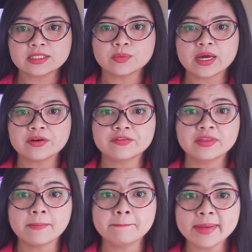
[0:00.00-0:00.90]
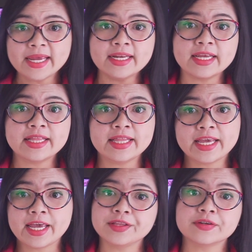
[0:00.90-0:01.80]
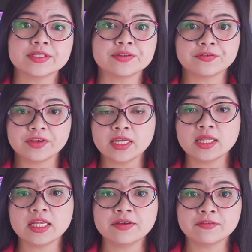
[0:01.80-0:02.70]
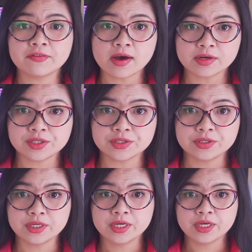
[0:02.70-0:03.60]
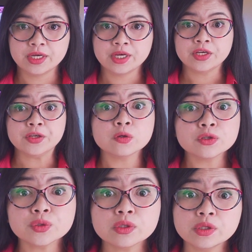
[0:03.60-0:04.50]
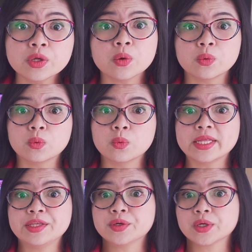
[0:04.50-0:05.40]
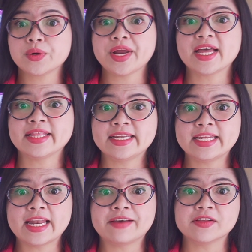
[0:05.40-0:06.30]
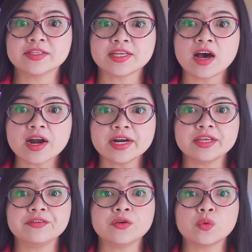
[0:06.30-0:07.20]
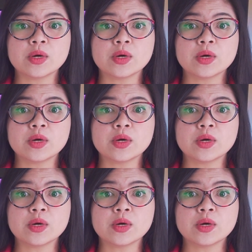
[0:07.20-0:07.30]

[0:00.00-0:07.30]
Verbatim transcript: is one of the main indicators of kidney function. You should know what your creatinine levels are if you